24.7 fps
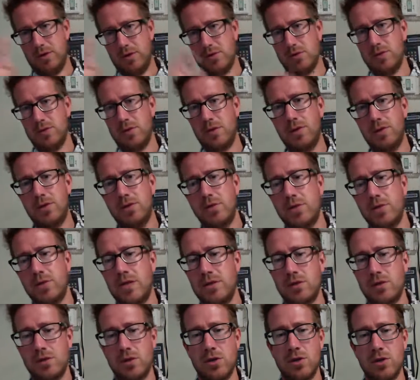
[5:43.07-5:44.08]
Those are the three
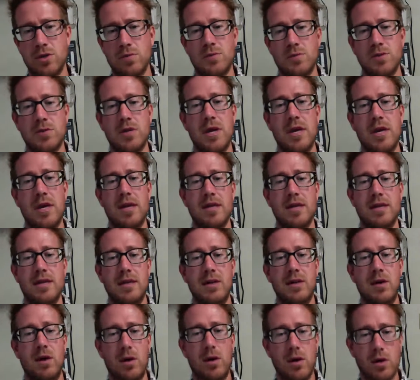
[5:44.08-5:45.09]
terms
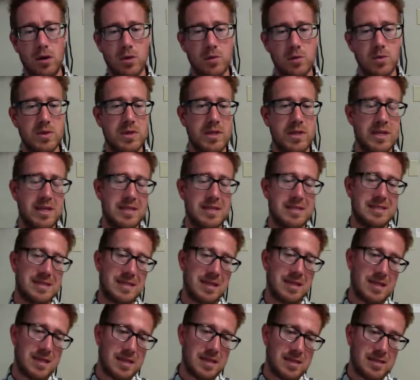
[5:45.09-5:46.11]
that all relate to
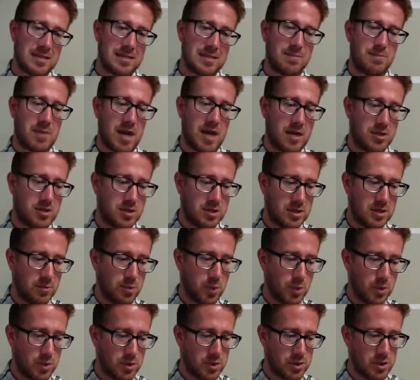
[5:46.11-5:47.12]
this matching
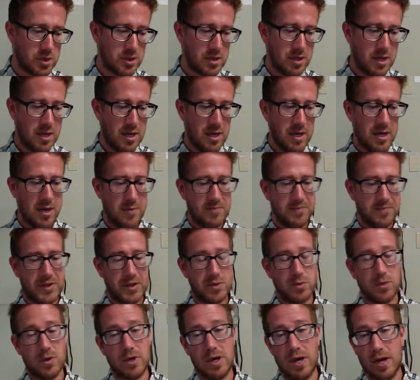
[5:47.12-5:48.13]
portion.
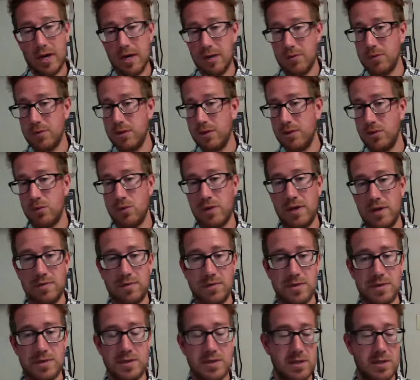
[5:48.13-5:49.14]
And what I'm going to
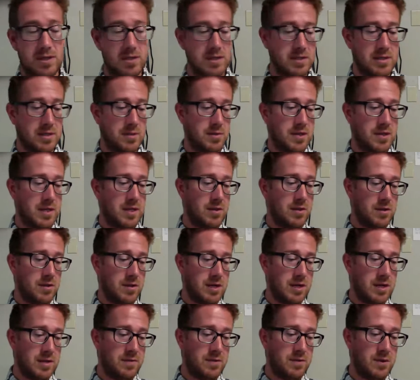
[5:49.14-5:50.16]
reference here is I'm going to either
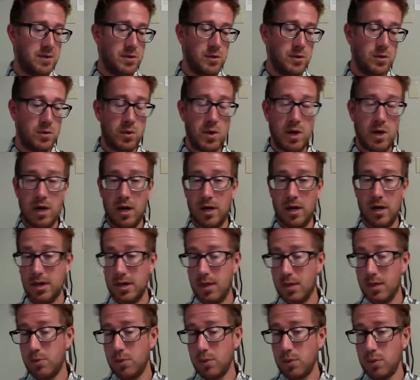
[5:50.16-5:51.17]
give you a
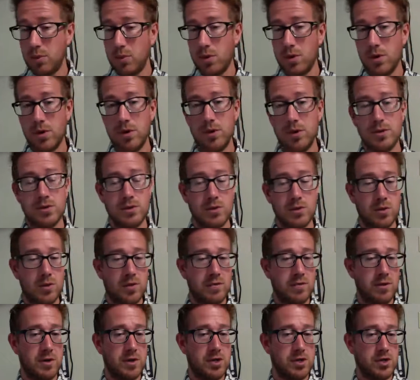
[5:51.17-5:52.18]
couple words or a
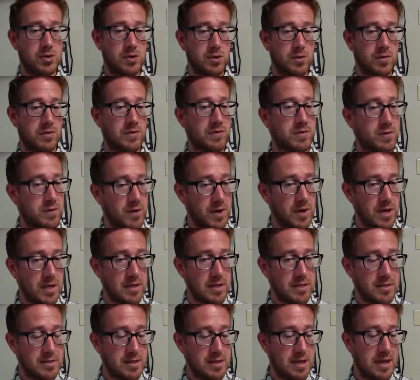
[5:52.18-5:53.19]
very short
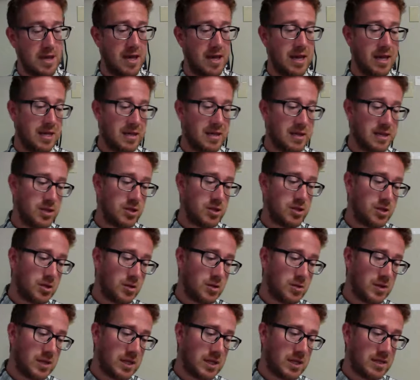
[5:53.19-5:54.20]
phrase, and then
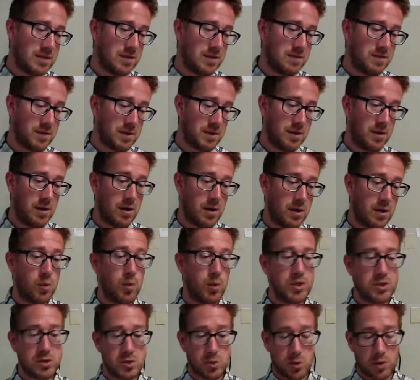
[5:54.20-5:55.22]
you need to figure out
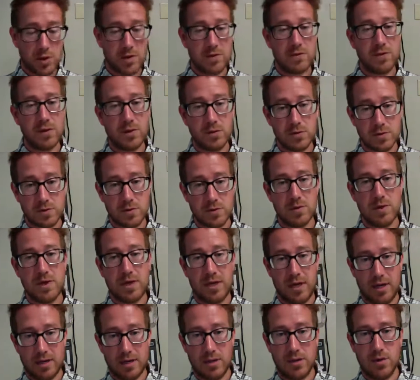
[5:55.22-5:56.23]
which one of those three
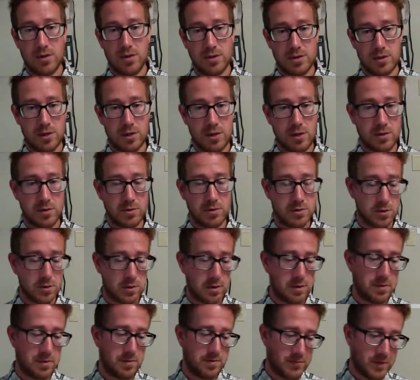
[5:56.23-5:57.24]
categories it goes
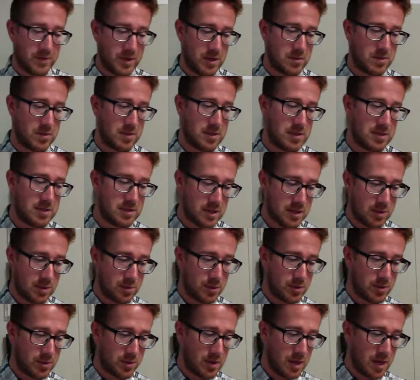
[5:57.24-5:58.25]
with. Here's an
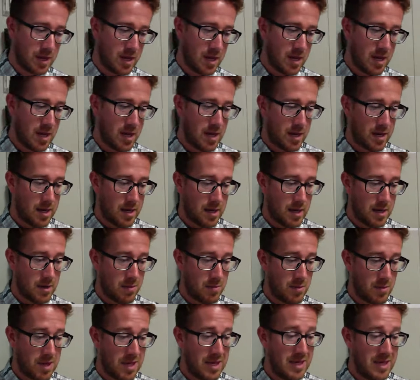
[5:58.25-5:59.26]
example.
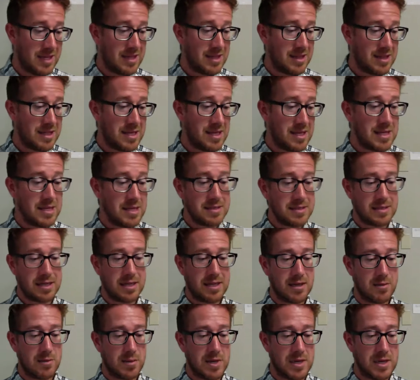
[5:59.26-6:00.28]
These
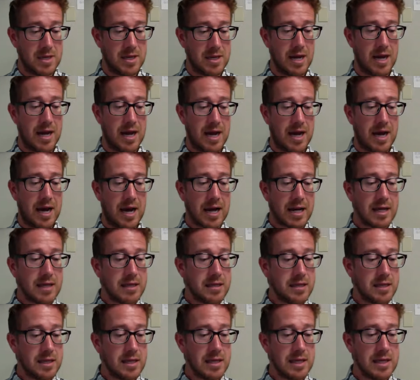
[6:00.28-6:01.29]
can be
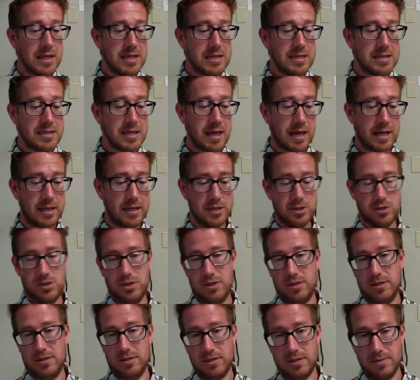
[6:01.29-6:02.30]
highly
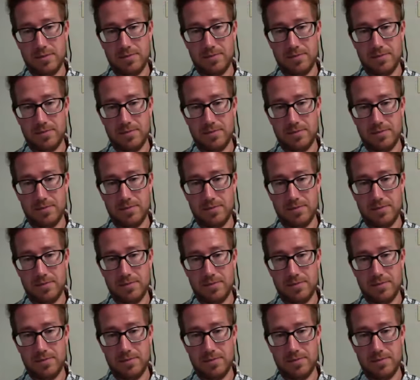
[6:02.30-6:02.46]
intelligent.